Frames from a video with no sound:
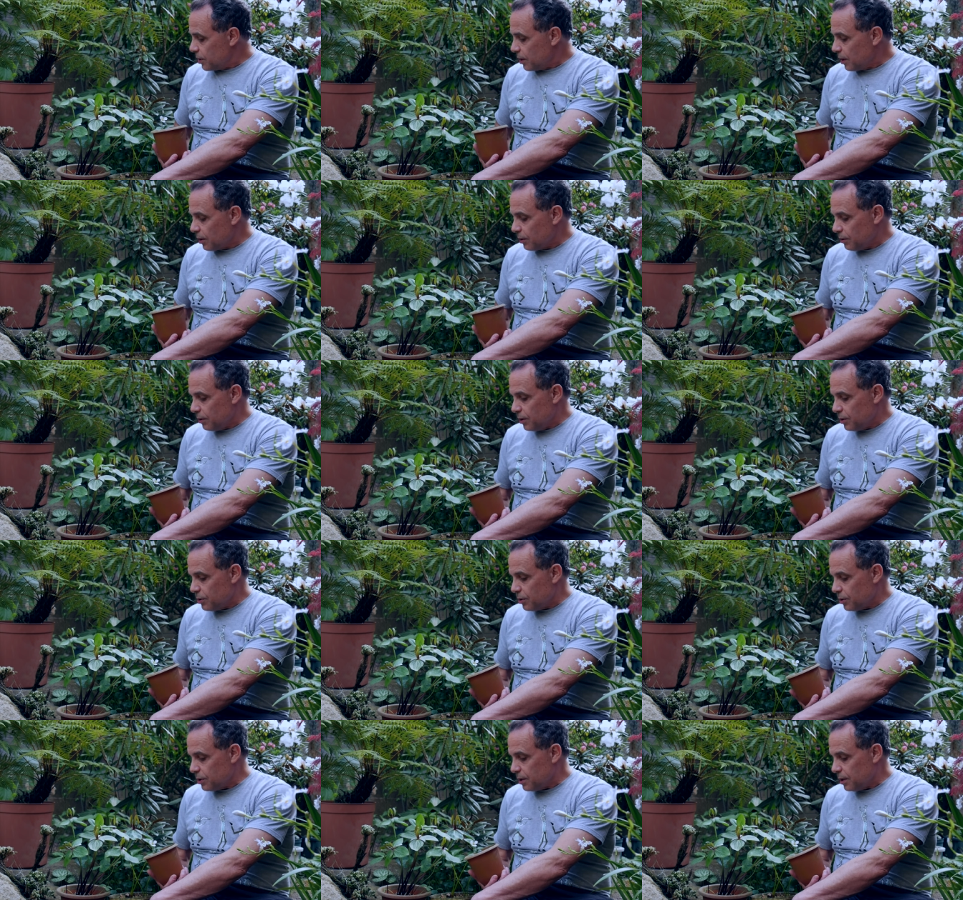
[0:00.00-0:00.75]
Another
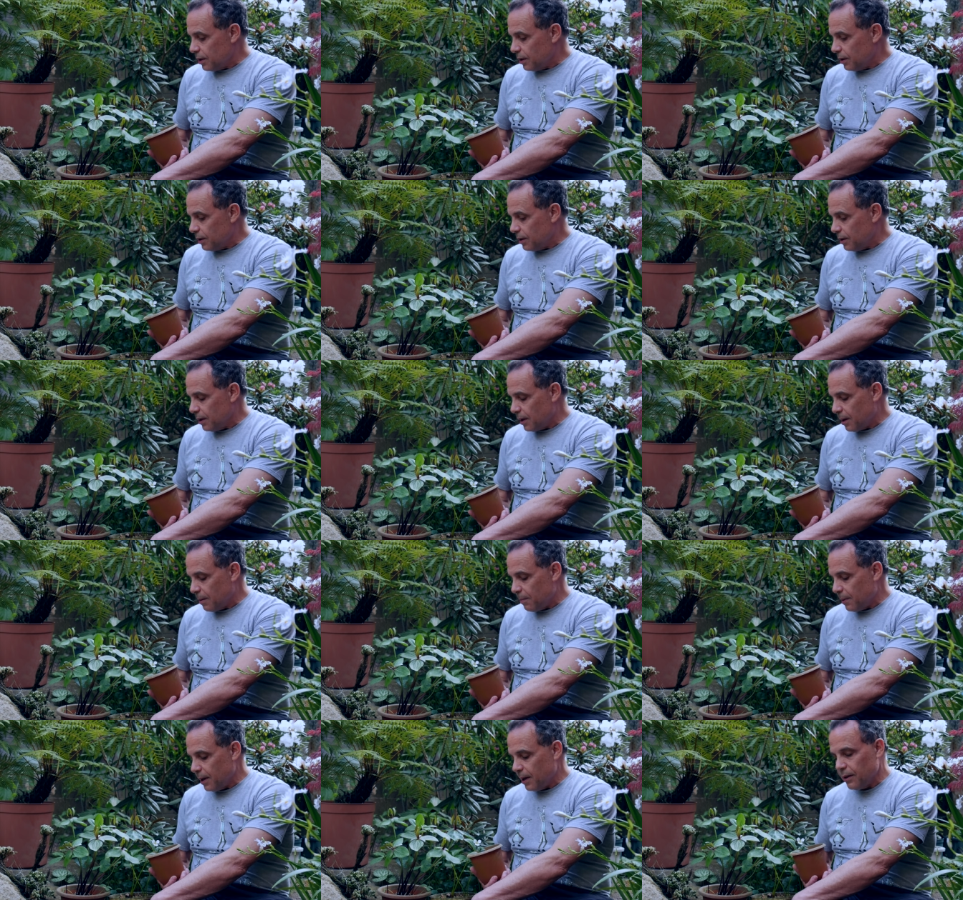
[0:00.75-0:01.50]
interesting thing
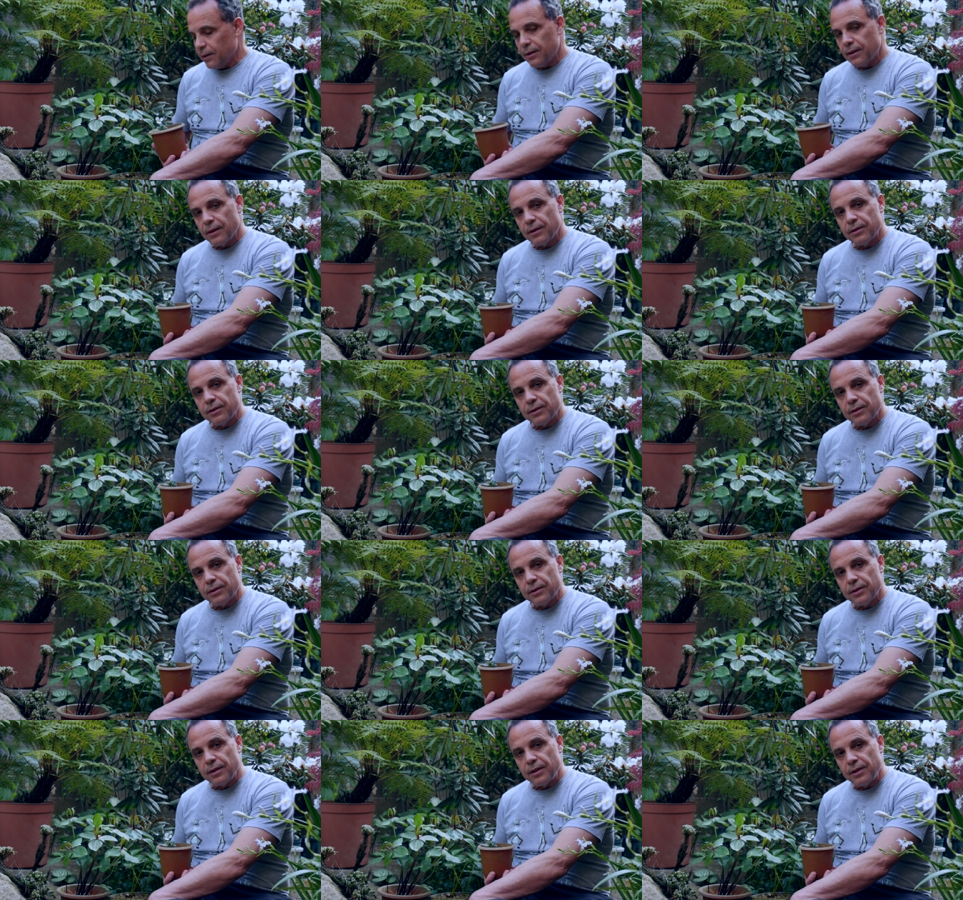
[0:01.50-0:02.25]
about this
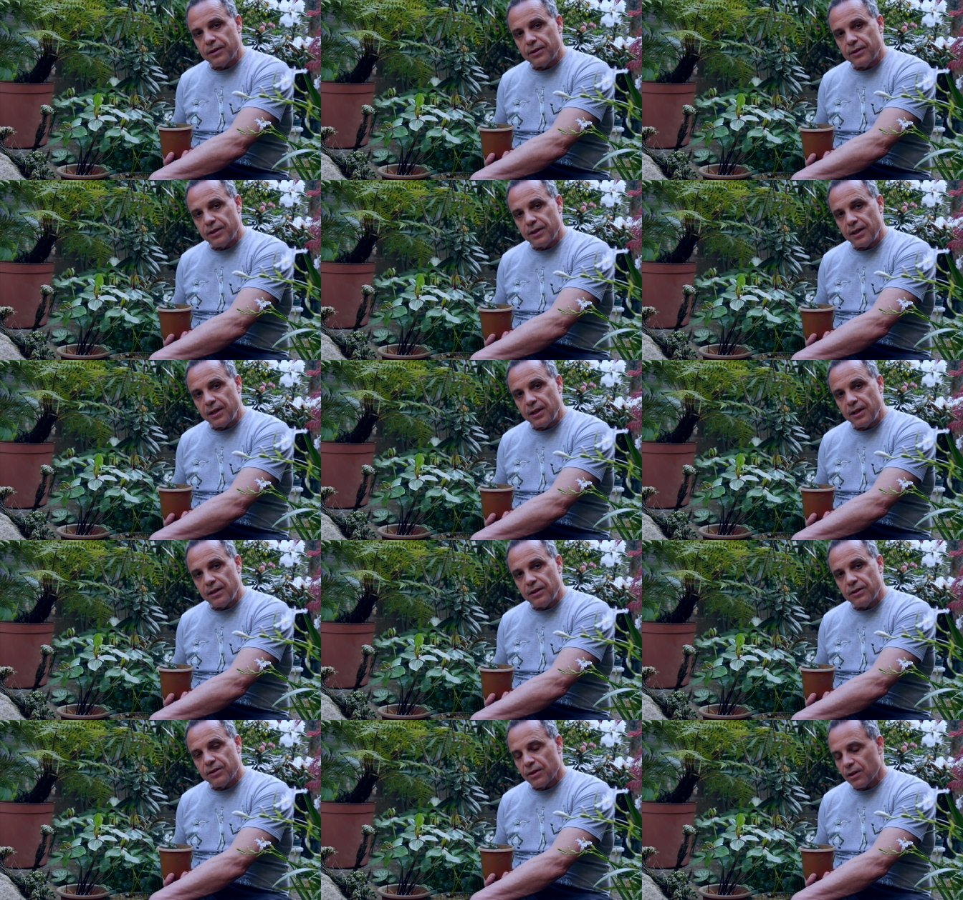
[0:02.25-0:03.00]
is the
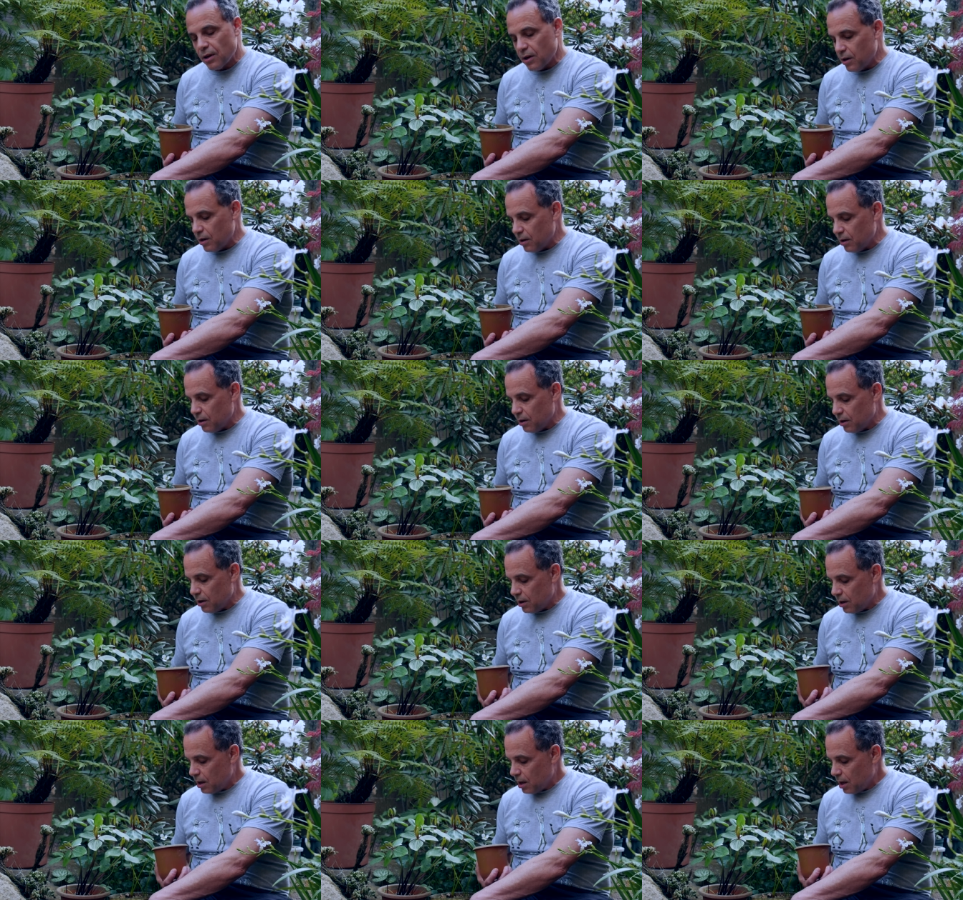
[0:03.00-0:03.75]
seeds
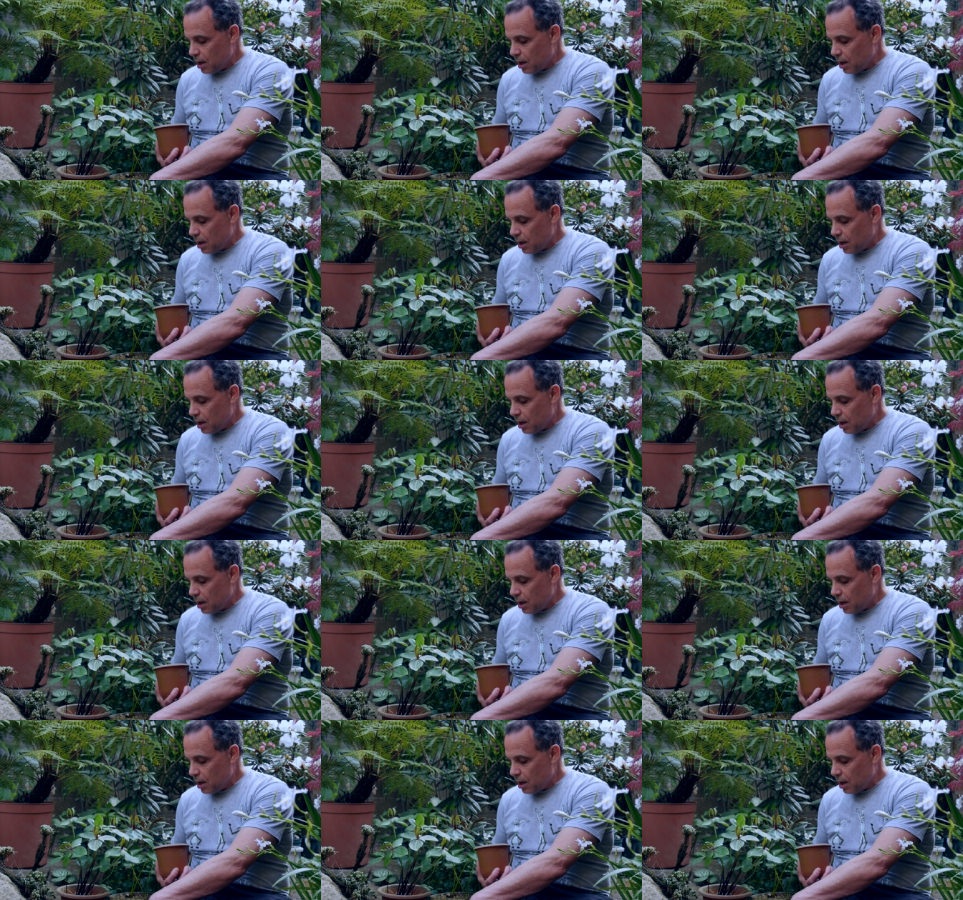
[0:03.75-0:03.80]
are